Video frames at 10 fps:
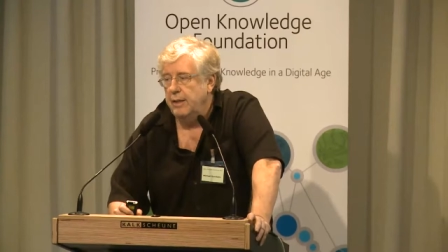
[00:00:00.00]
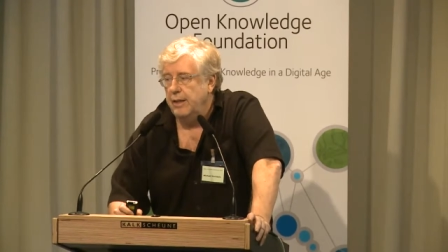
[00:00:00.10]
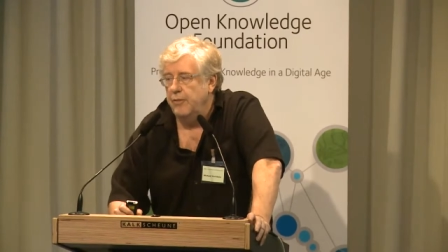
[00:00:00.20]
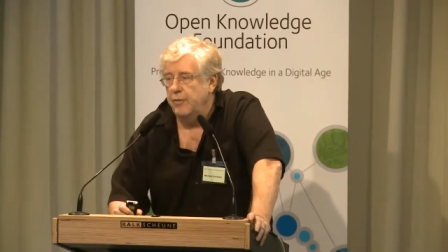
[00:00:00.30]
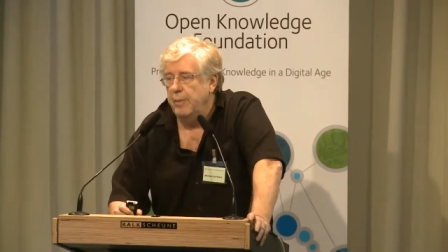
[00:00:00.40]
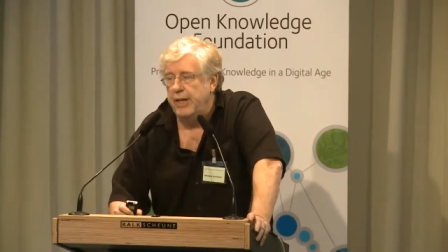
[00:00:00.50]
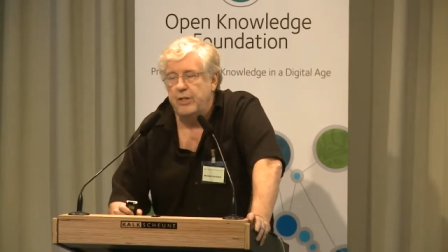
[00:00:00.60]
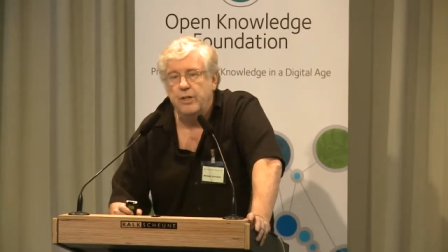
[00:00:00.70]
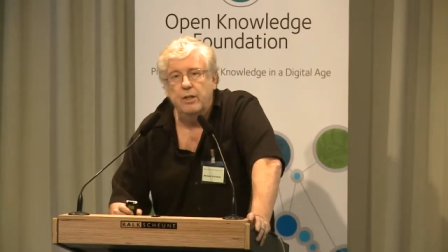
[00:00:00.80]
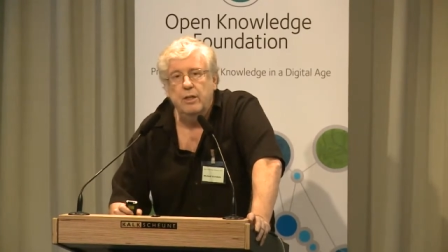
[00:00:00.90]

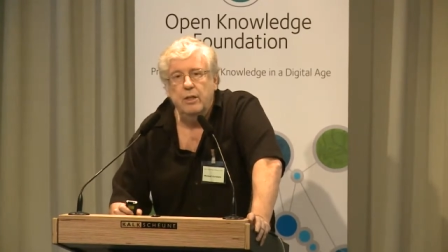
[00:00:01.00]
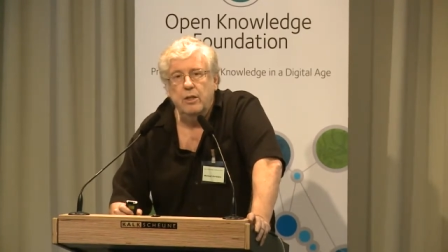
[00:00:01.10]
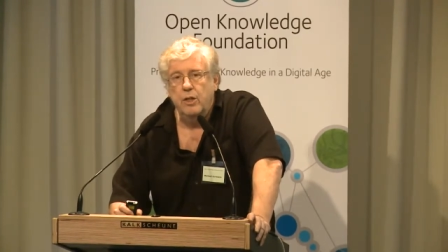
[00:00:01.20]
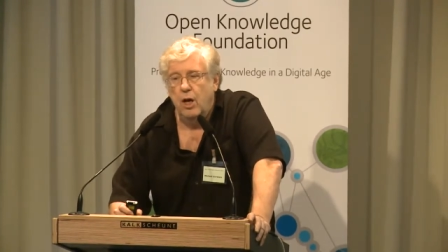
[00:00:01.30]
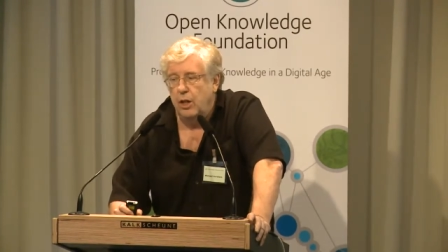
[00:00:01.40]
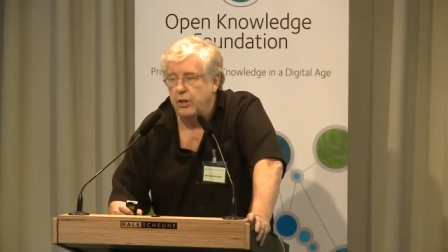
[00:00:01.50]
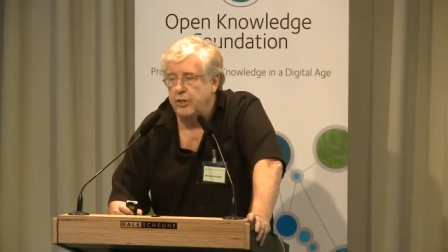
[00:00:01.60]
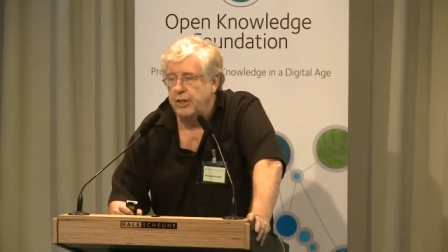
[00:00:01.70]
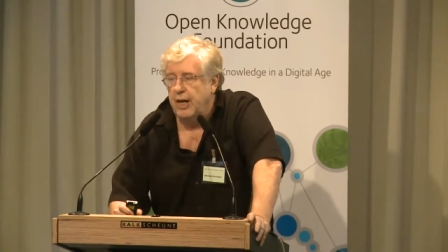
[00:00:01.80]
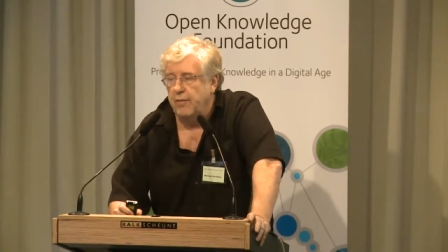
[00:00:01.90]
information,
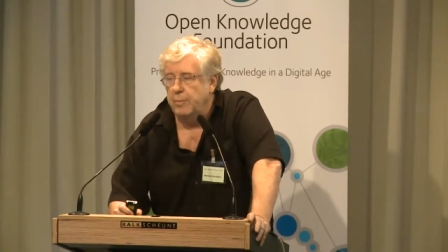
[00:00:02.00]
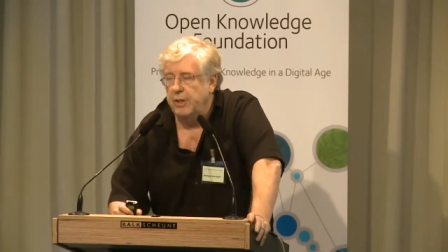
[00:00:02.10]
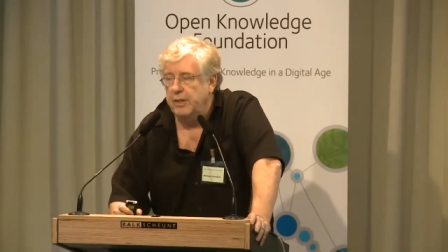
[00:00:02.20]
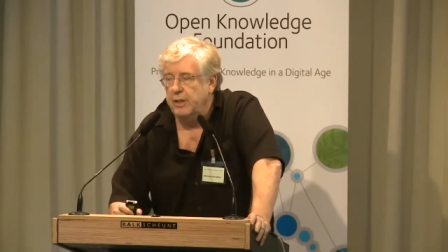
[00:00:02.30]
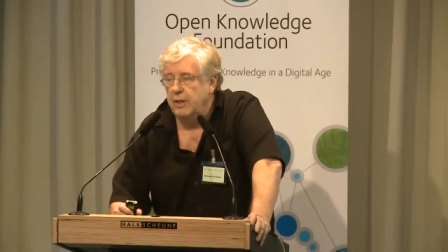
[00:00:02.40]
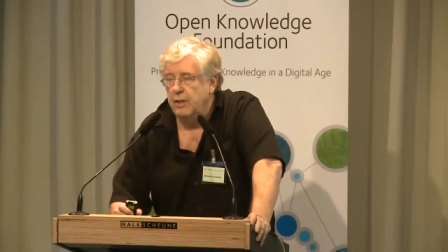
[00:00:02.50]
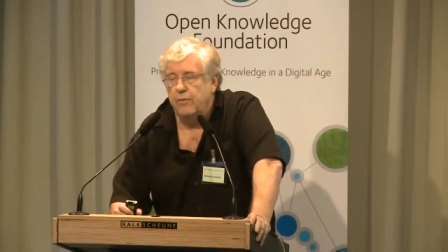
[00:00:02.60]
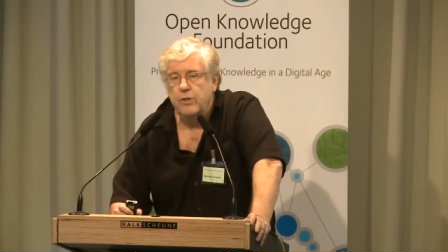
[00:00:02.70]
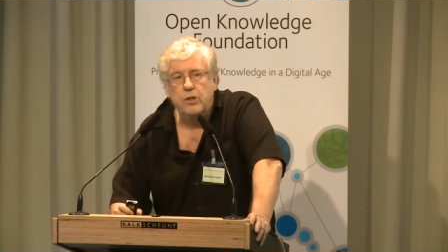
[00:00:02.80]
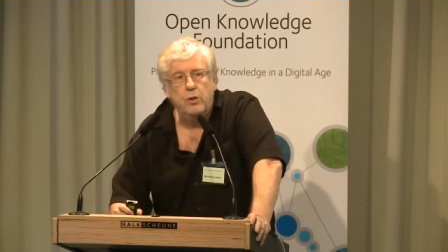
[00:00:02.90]
knowledge, government
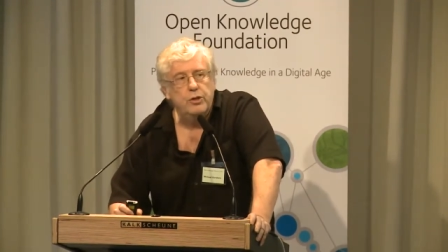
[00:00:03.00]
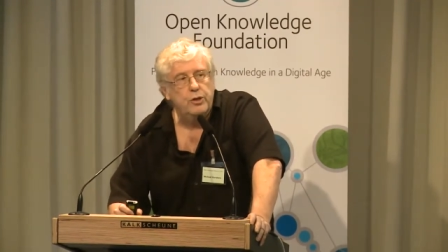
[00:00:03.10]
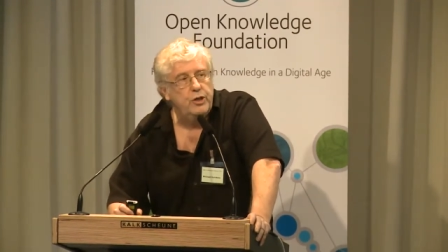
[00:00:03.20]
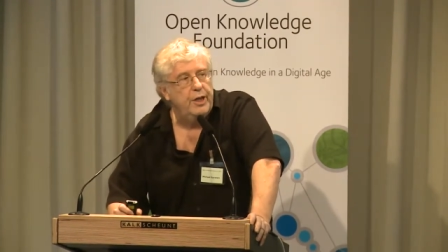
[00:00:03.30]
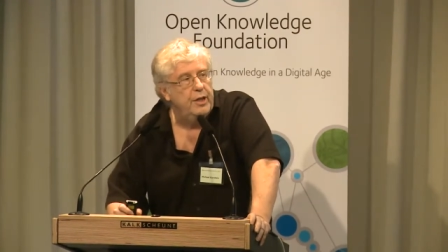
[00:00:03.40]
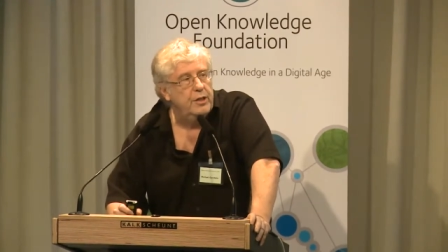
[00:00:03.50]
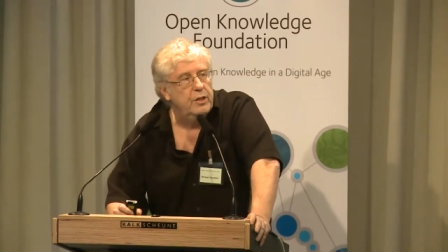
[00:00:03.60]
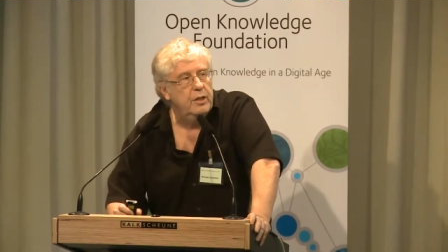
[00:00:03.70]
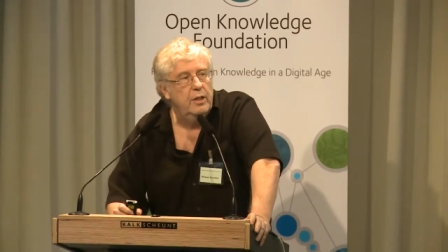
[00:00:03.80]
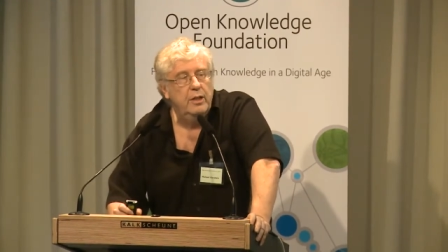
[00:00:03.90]
for social
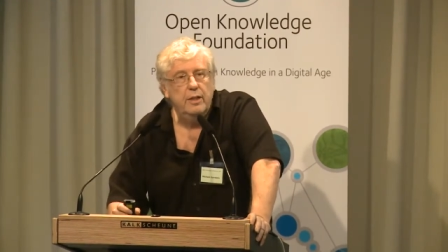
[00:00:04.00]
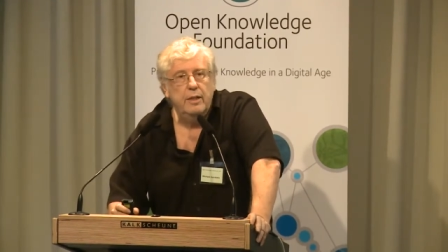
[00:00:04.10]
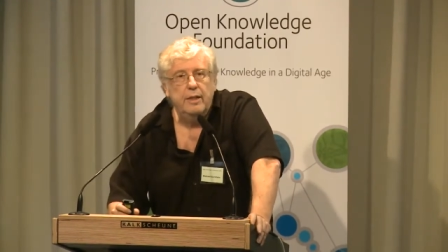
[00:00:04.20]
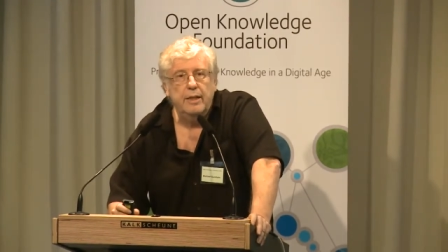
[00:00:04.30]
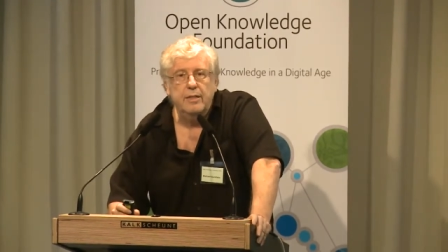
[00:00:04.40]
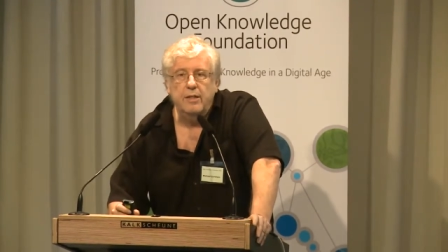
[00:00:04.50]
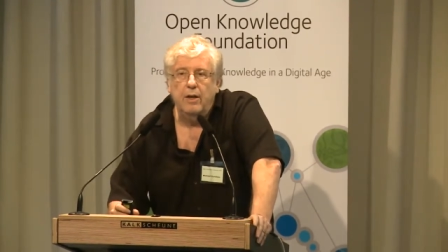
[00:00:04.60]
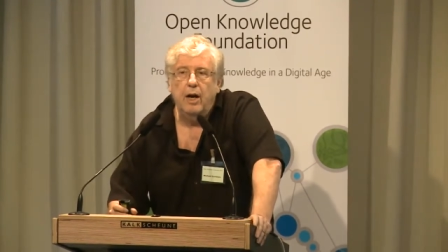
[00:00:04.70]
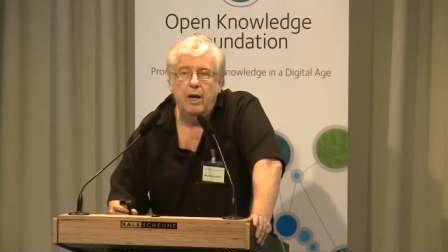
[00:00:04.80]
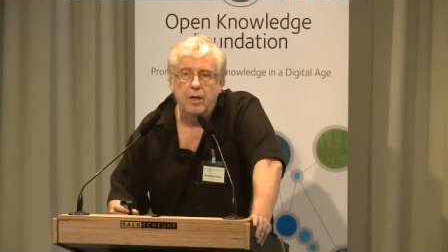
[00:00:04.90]
change is the
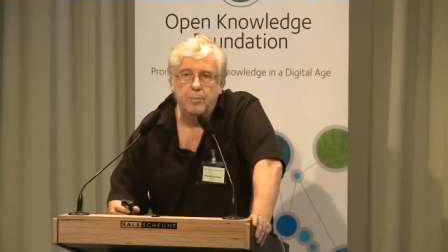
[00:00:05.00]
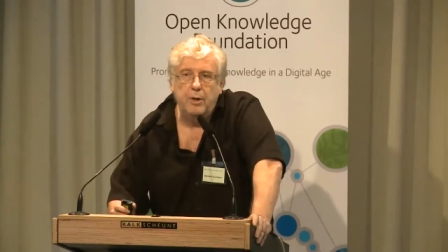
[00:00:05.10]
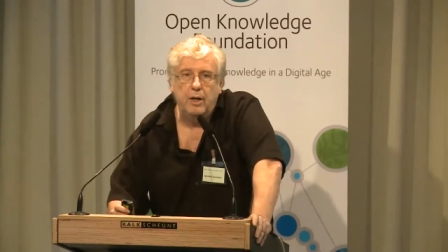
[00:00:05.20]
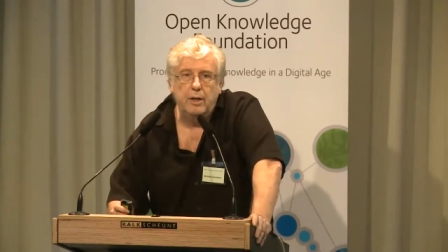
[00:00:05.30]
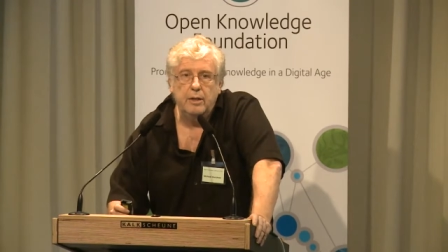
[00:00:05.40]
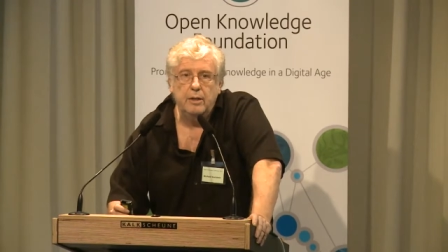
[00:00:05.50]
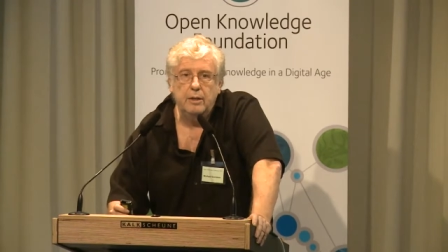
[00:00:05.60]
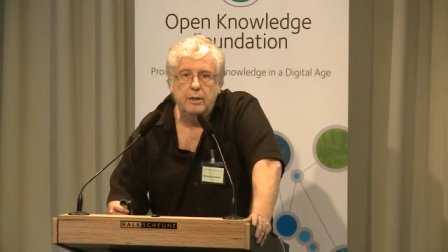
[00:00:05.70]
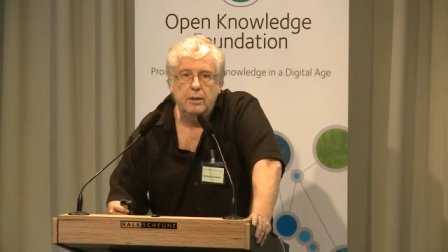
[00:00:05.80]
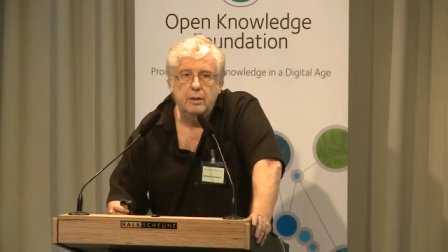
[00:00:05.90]
hard part,
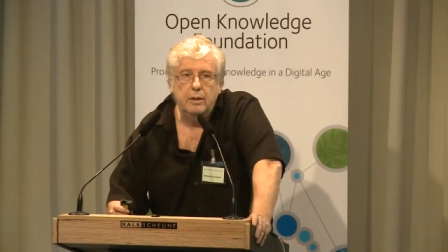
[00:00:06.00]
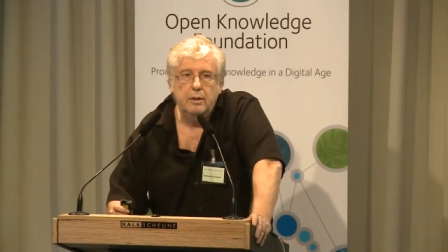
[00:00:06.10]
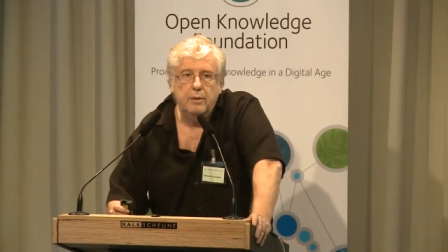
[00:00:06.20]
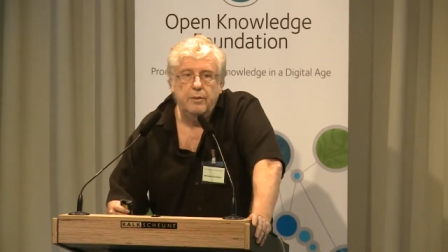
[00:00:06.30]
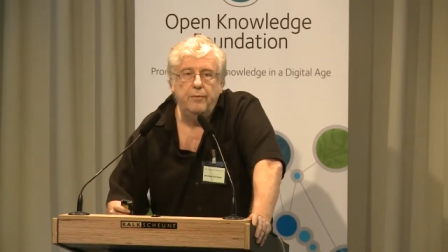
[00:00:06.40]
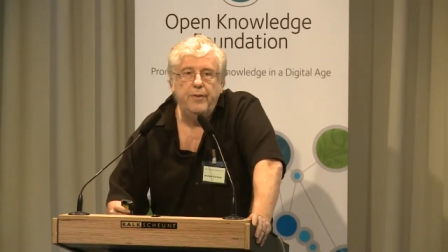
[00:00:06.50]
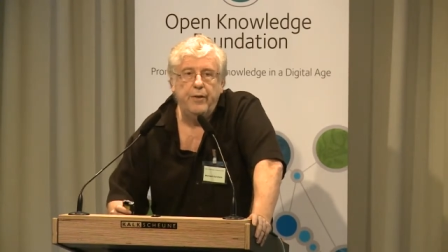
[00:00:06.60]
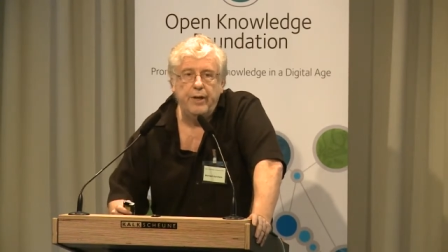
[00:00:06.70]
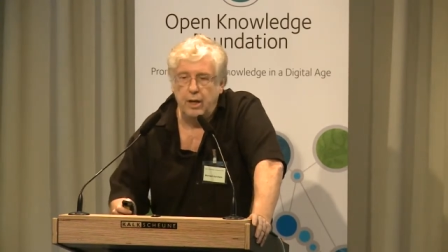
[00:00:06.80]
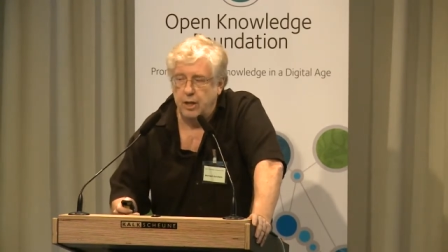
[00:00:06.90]
the
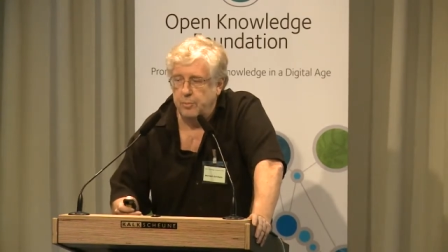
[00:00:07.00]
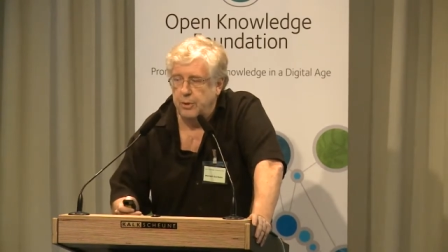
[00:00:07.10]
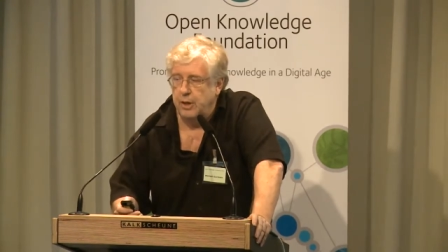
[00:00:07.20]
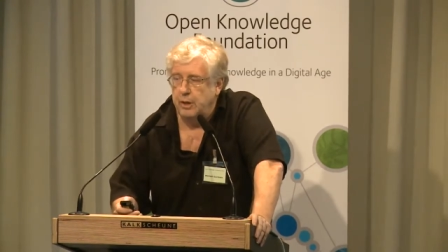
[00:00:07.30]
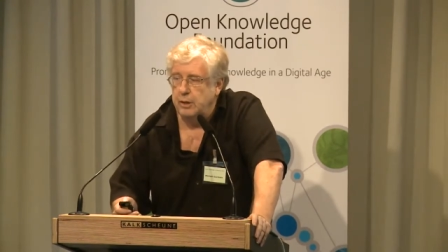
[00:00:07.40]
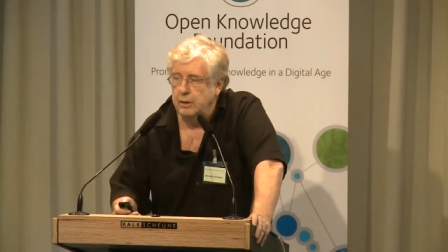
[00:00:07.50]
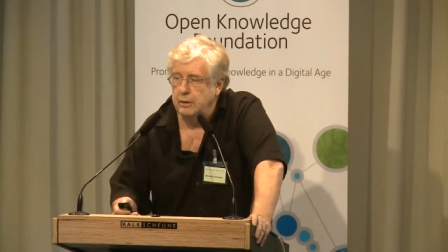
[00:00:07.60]
very hard part.